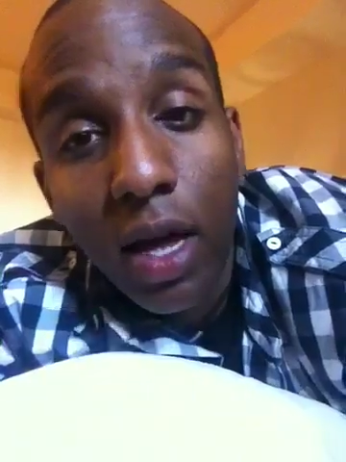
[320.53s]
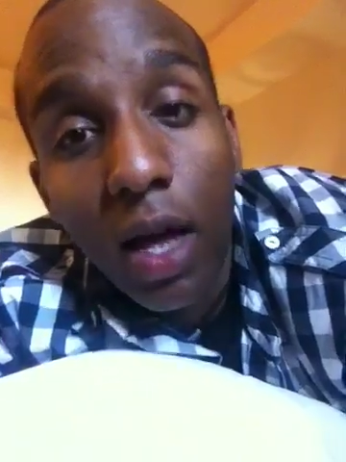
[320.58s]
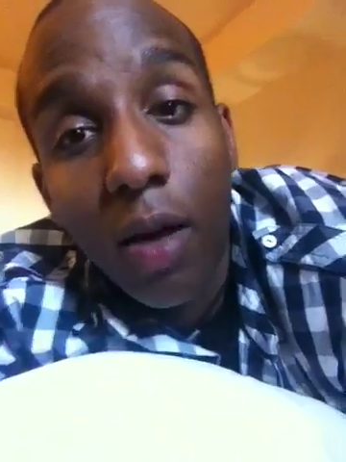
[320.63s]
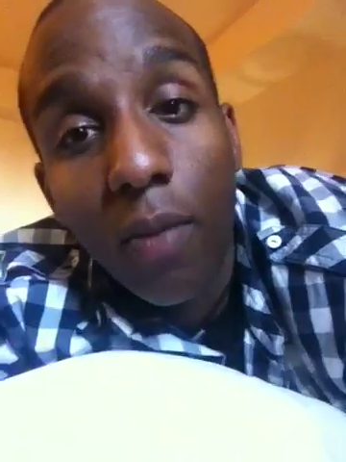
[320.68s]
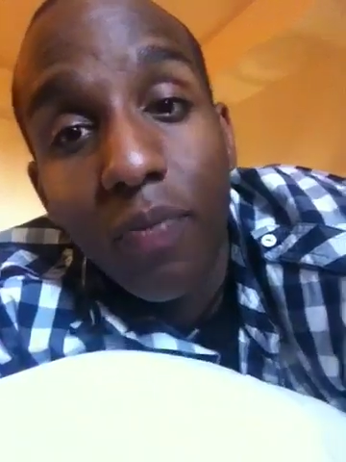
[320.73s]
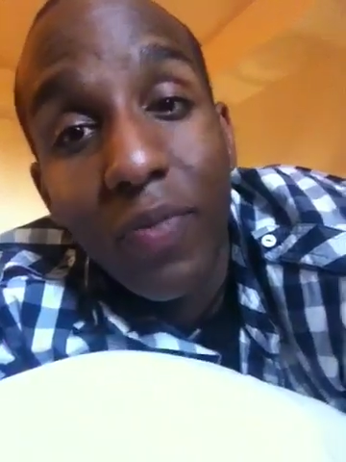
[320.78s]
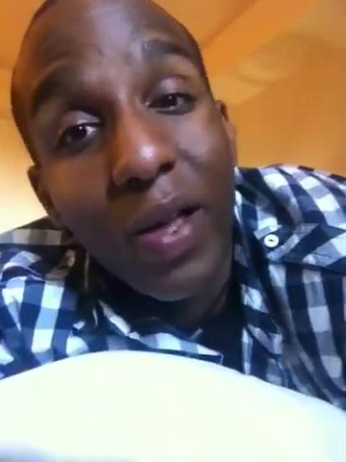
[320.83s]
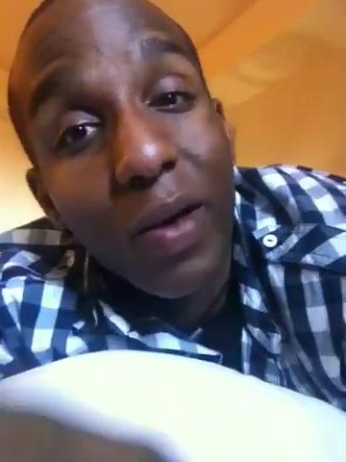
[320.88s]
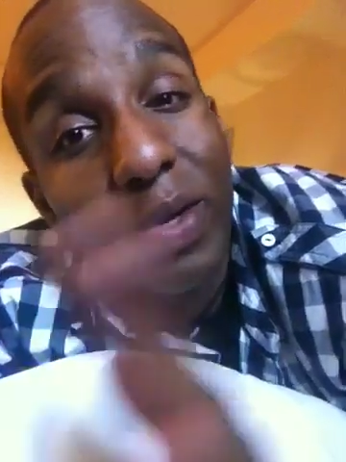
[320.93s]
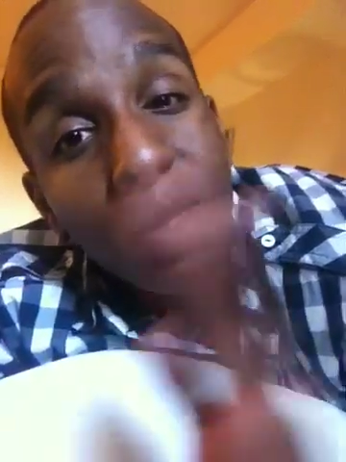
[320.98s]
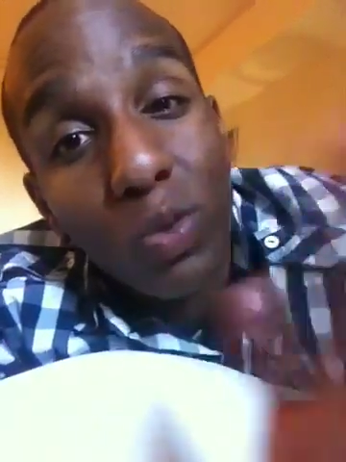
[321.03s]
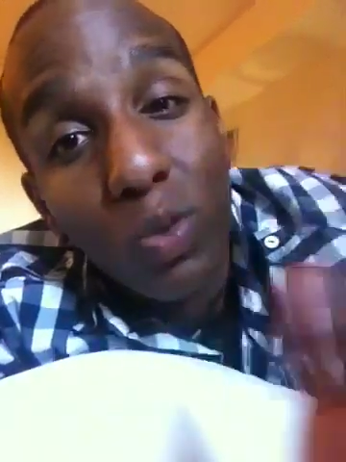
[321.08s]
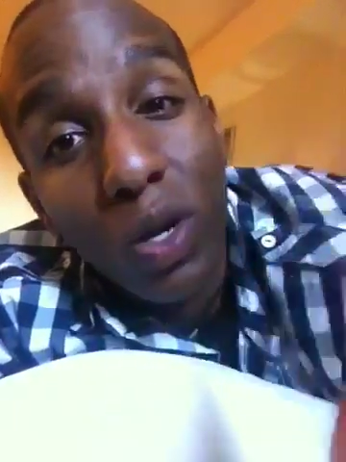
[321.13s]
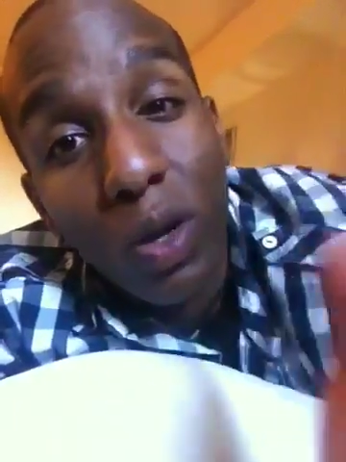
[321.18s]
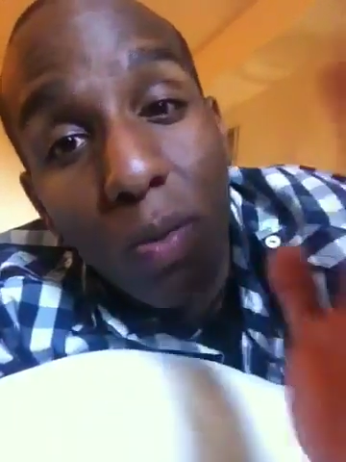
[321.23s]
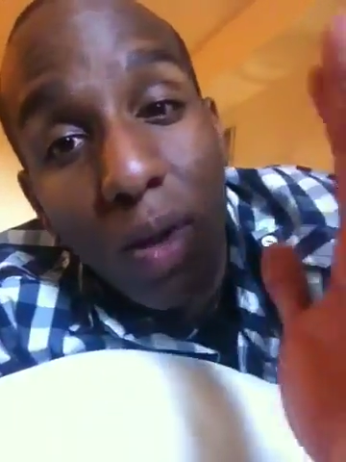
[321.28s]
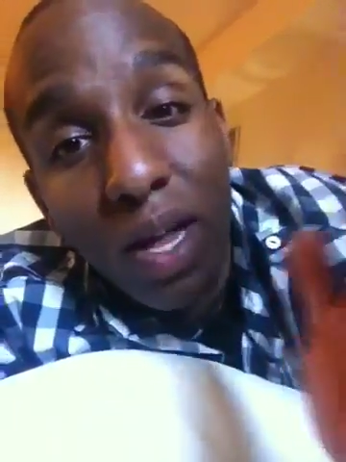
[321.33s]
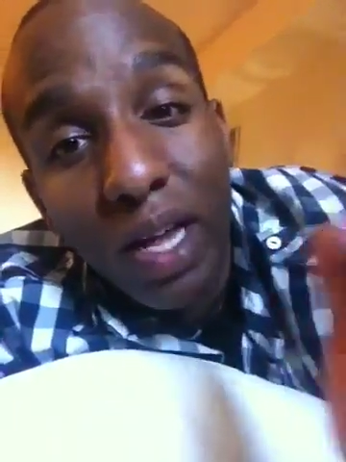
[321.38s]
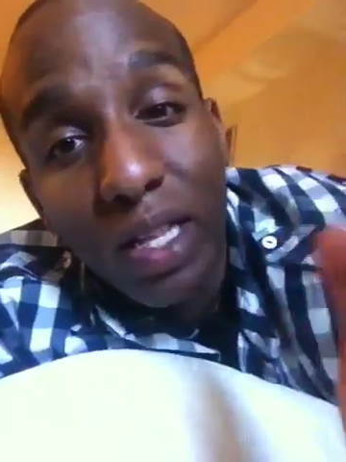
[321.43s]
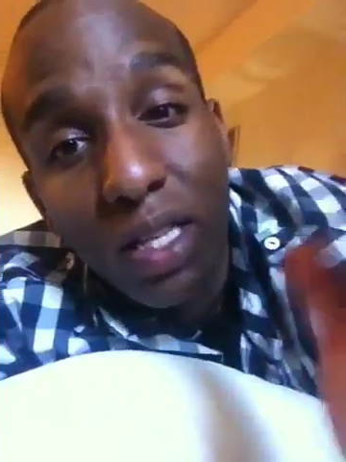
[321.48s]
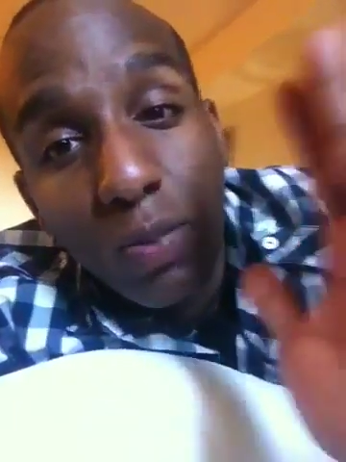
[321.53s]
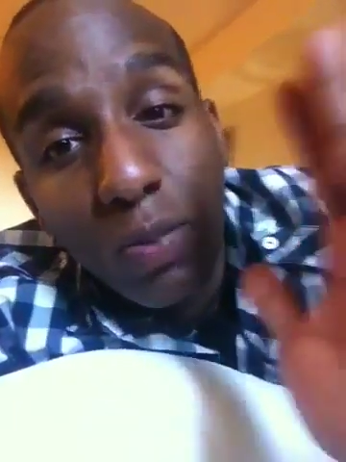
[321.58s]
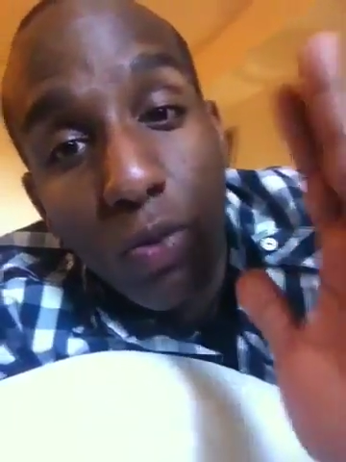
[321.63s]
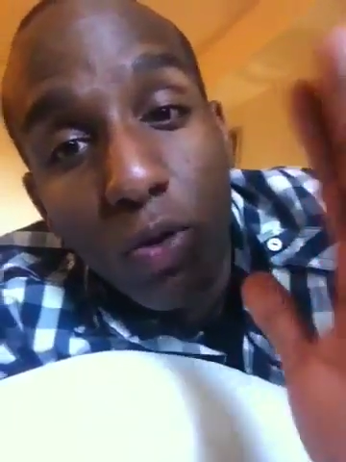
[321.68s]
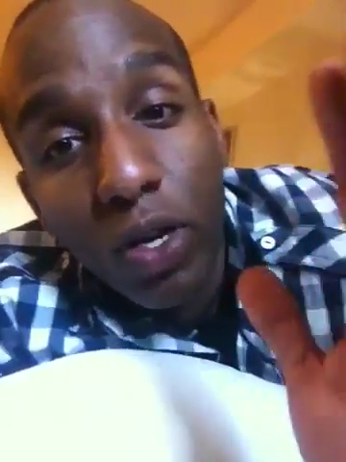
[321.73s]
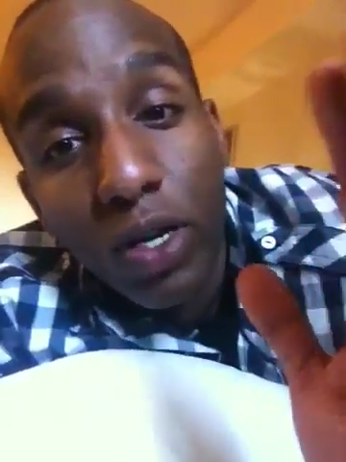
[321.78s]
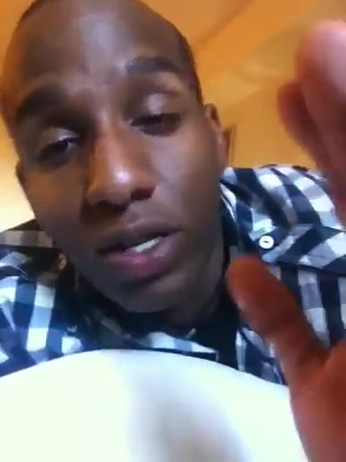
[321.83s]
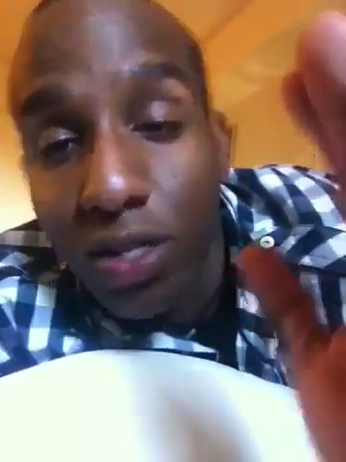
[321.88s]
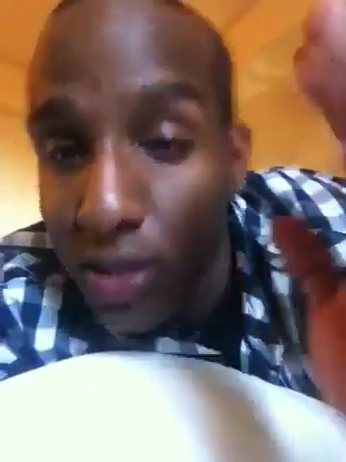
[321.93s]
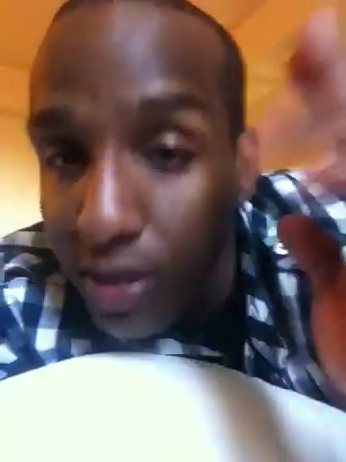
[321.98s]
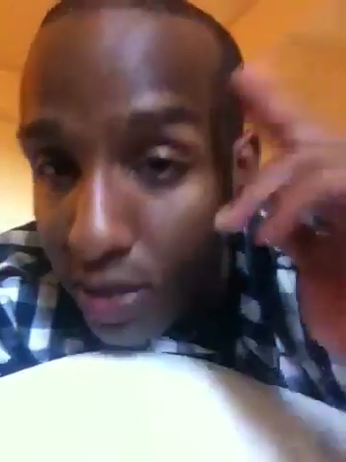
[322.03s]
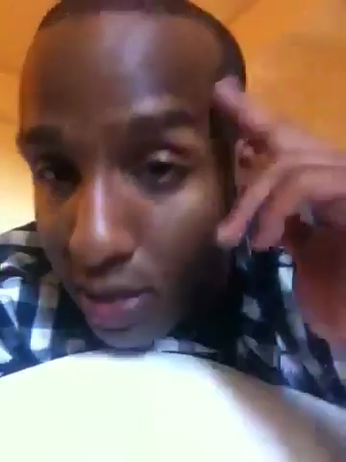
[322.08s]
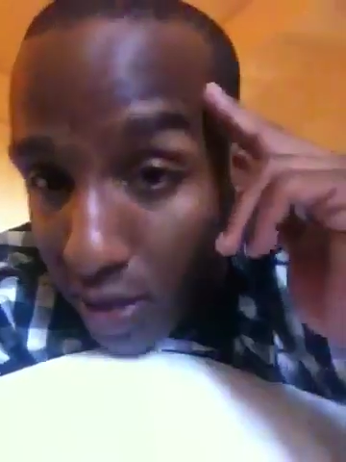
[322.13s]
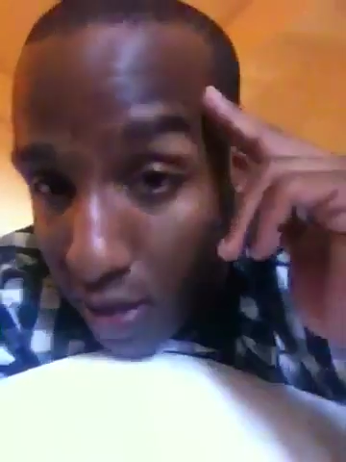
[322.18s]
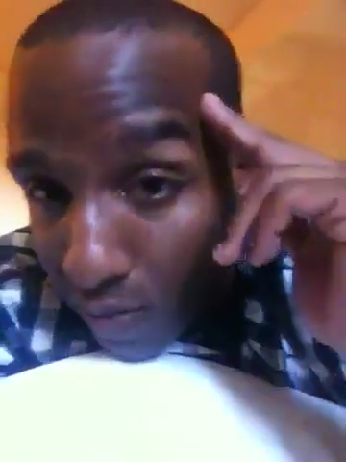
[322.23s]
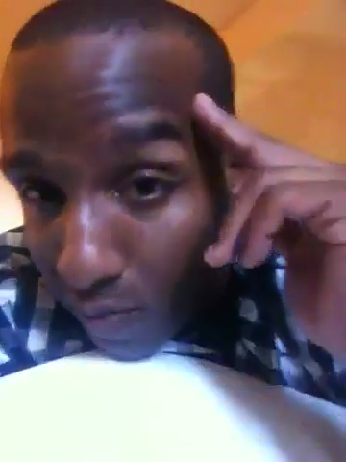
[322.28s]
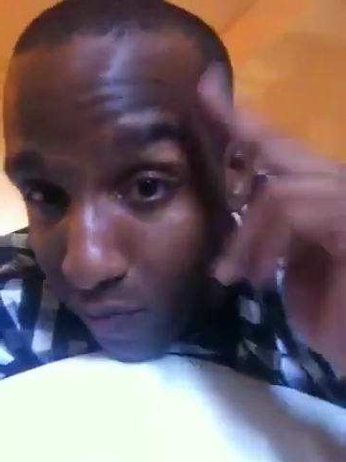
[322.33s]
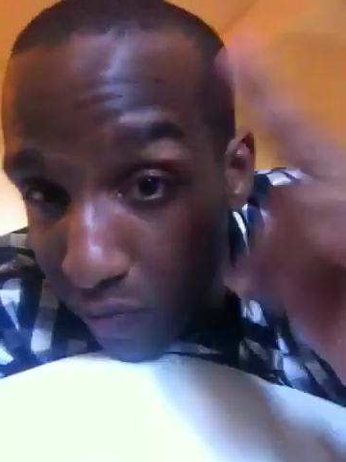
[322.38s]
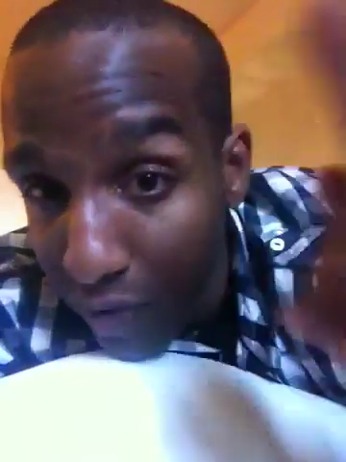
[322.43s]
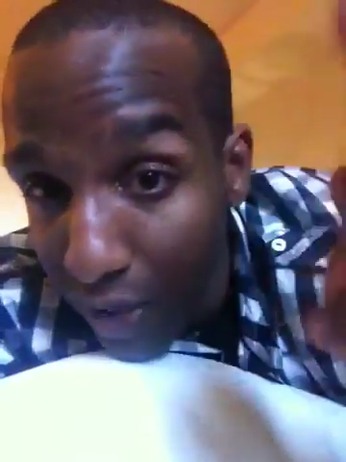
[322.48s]
That was one of my inspirations.
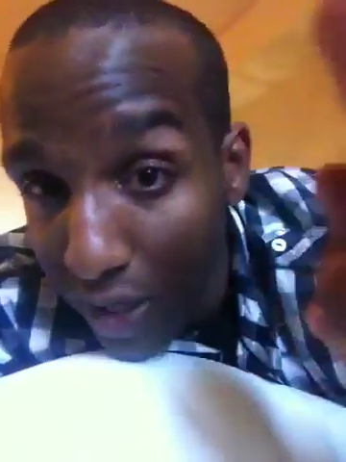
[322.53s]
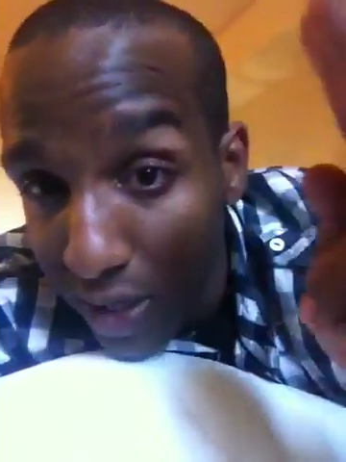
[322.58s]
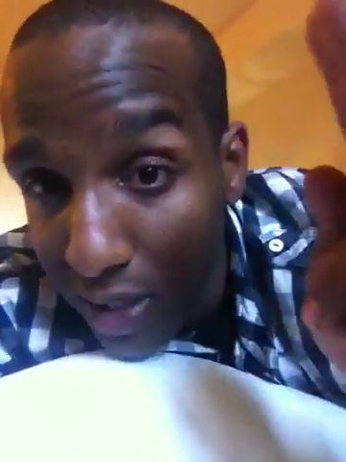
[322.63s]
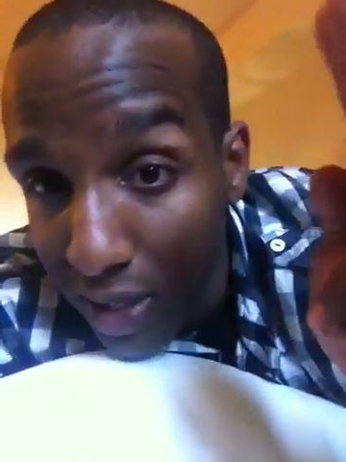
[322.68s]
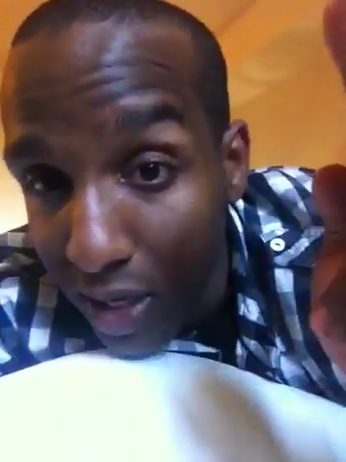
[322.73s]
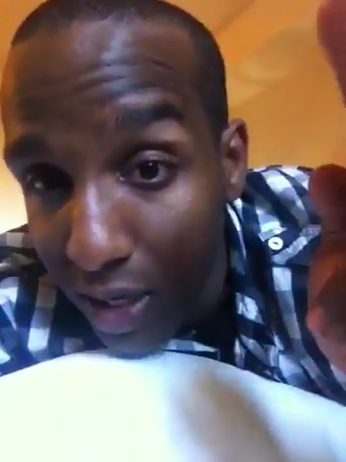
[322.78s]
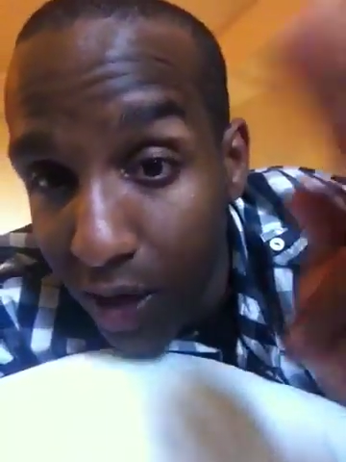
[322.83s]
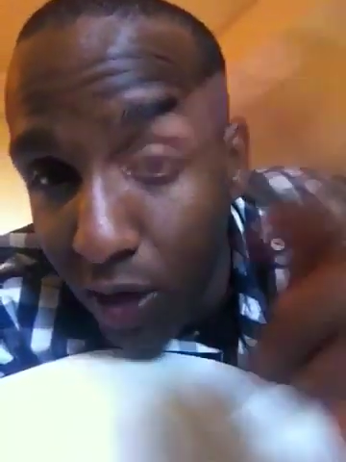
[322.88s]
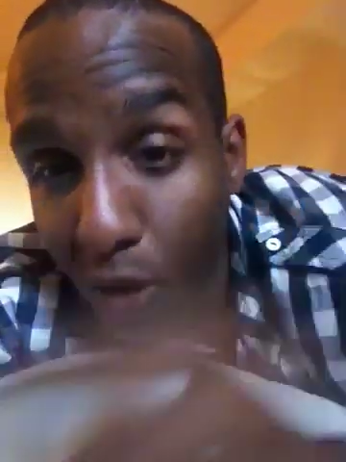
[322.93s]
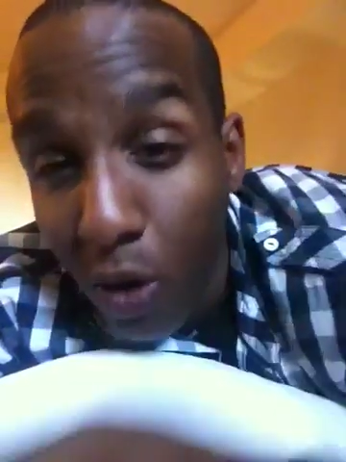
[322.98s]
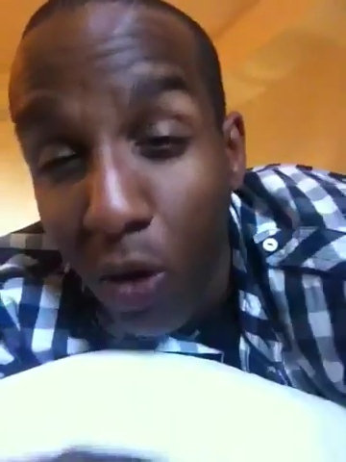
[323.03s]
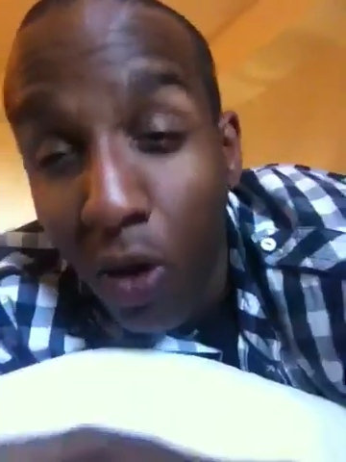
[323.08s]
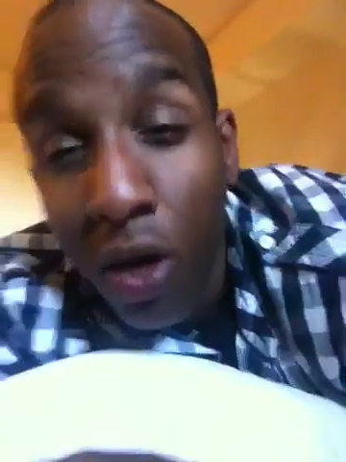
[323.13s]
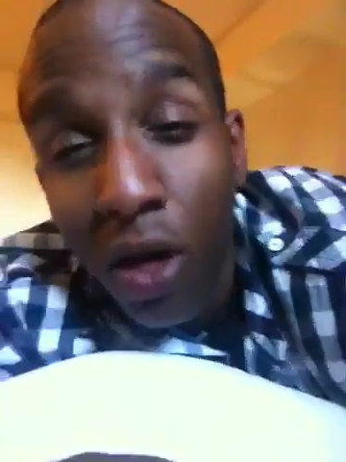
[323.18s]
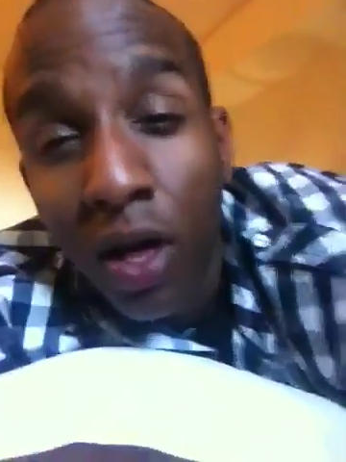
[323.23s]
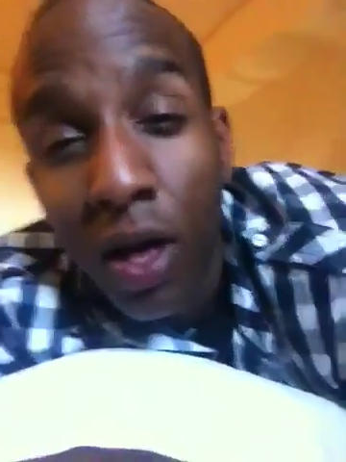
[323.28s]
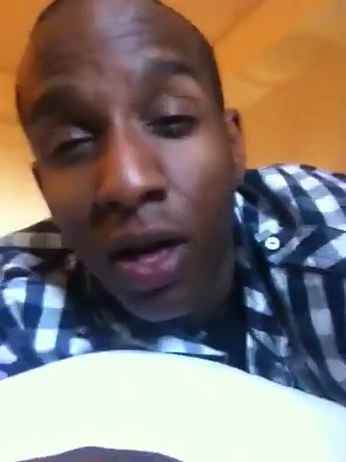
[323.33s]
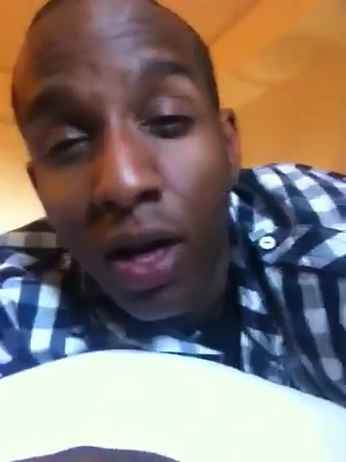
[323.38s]
Thanks, Tkyo.